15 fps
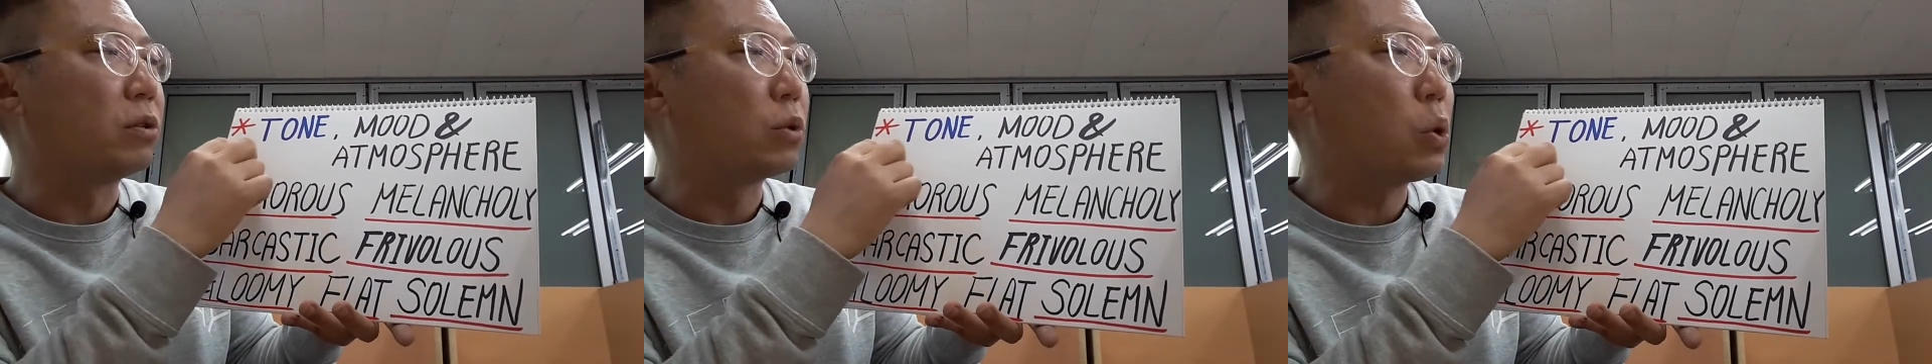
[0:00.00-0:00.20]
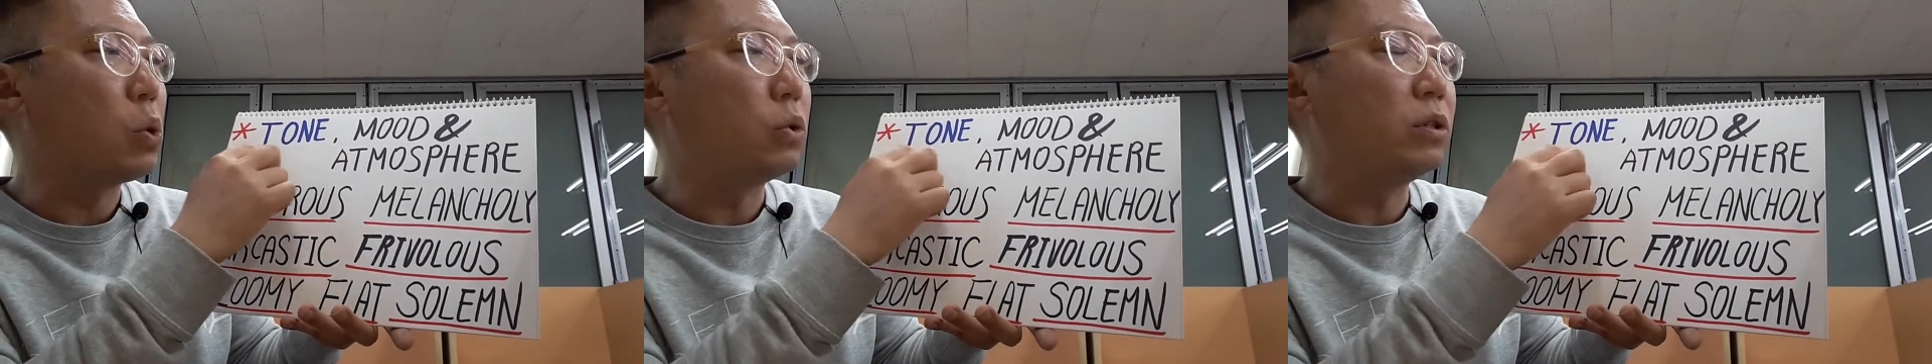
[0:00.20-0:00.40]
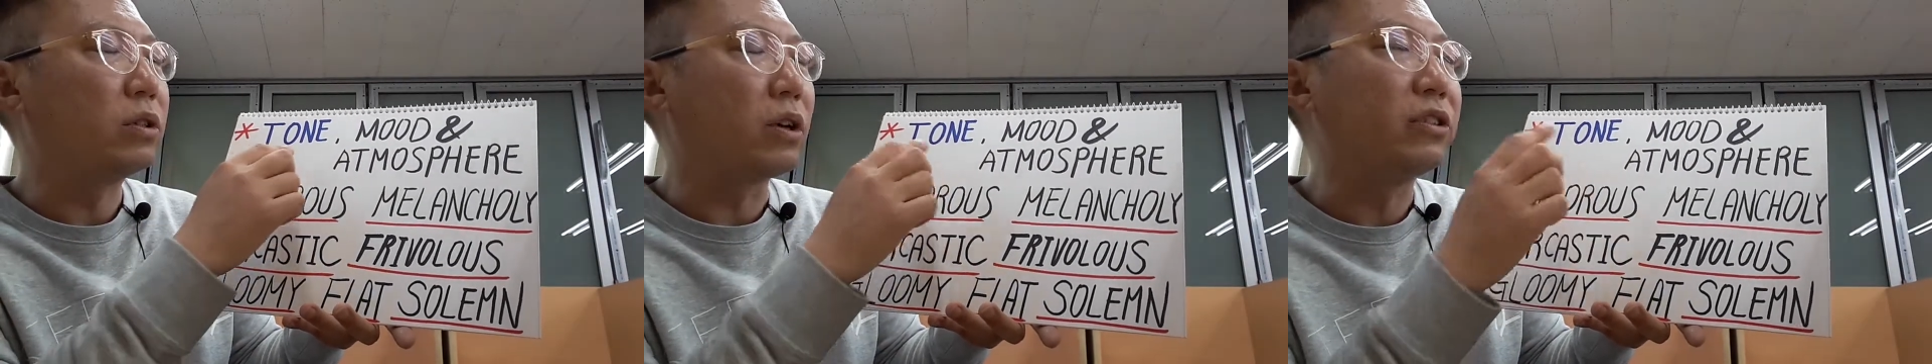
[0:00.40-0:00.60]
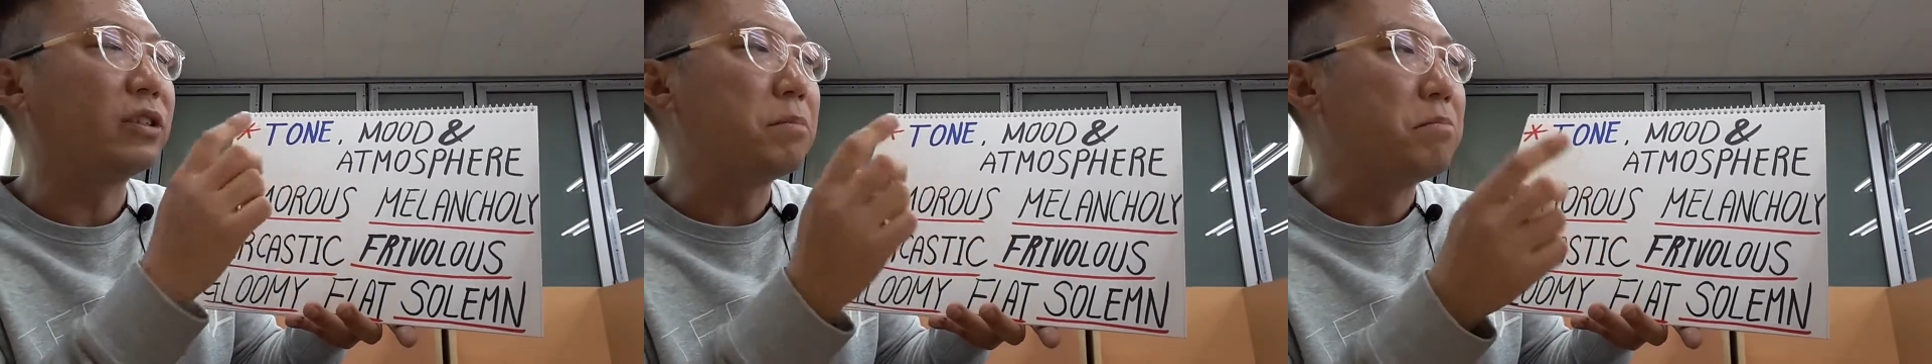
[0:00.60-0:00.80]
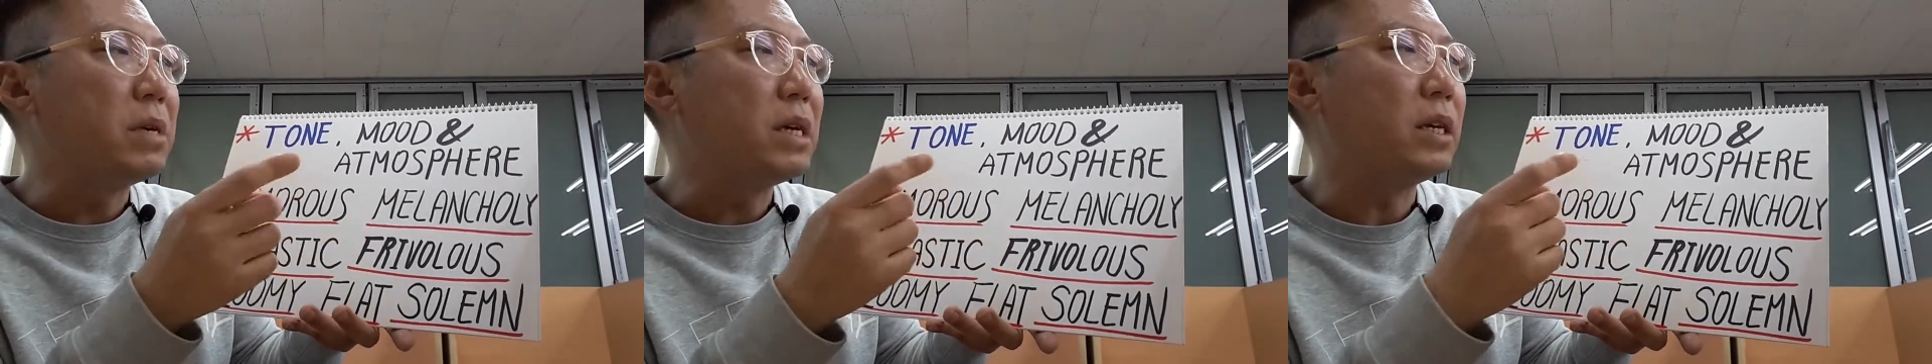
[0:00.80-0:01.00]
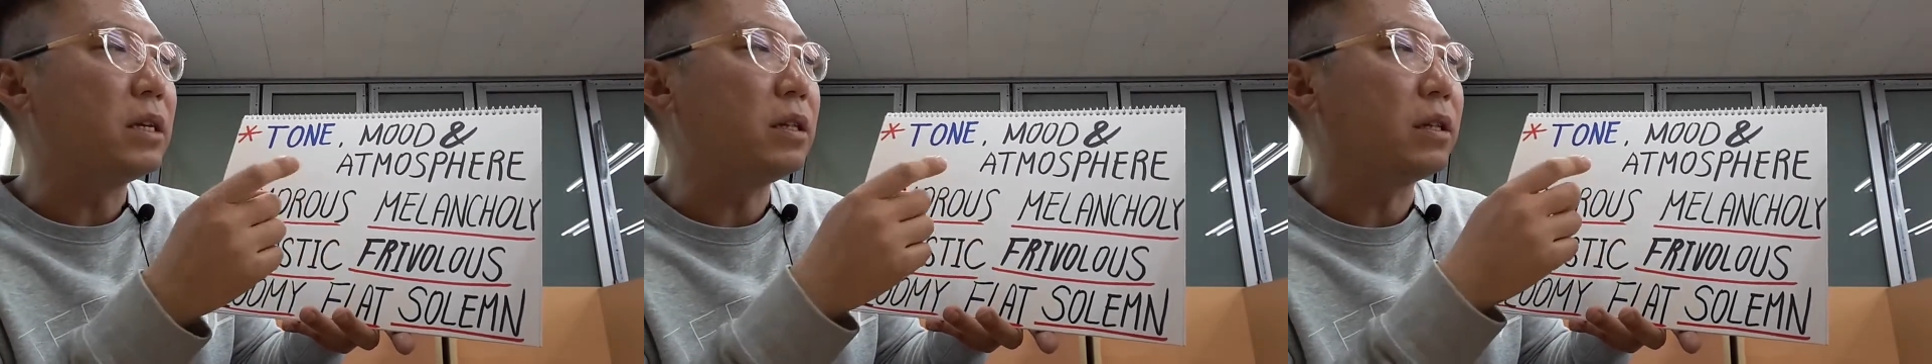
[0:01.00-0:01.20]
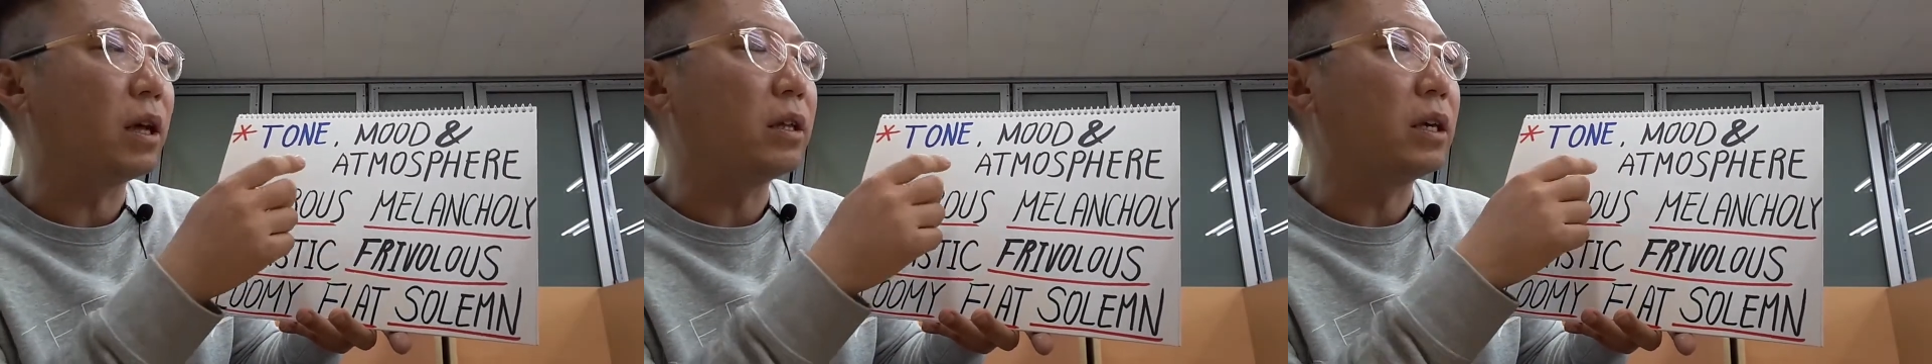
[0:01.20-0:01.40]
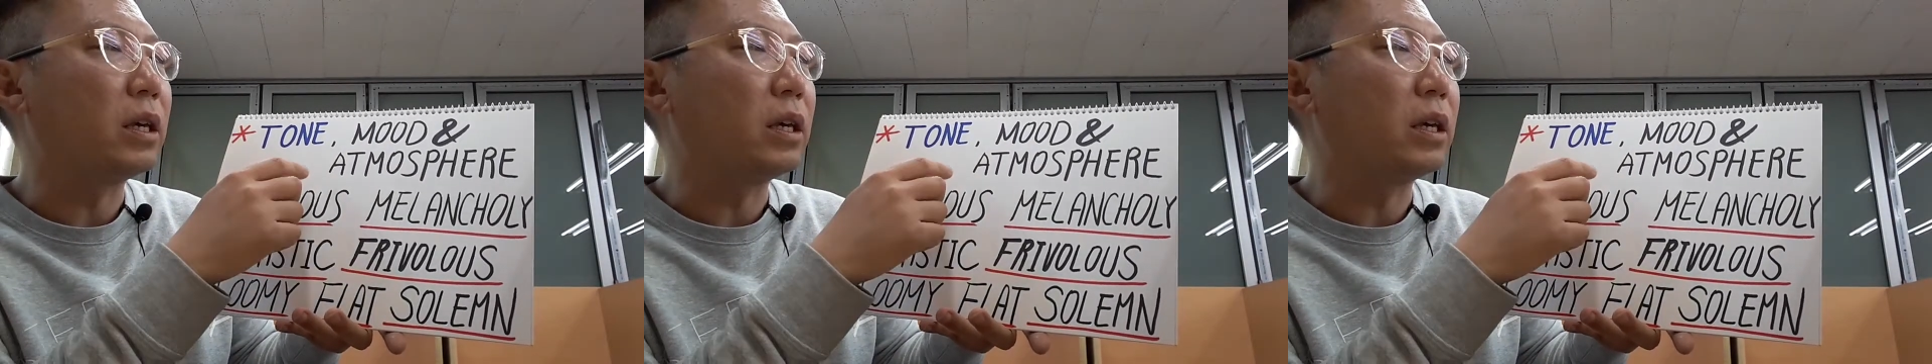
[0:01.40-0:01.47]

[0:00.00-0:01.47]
tone doesn't mean that